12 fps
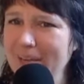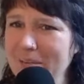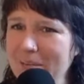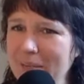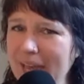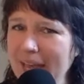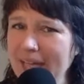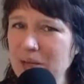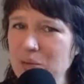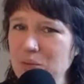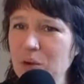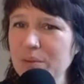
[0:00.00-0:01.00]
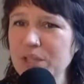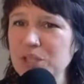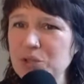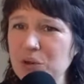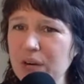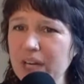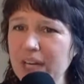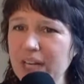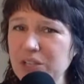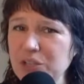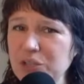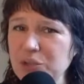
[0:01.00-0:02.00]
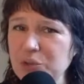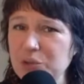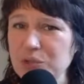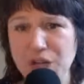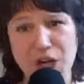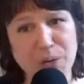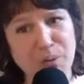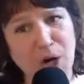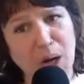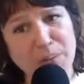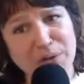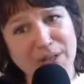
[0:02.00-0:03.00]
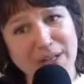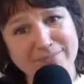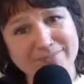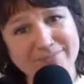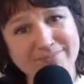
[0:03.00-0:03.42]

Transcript: man and woman joining to share property,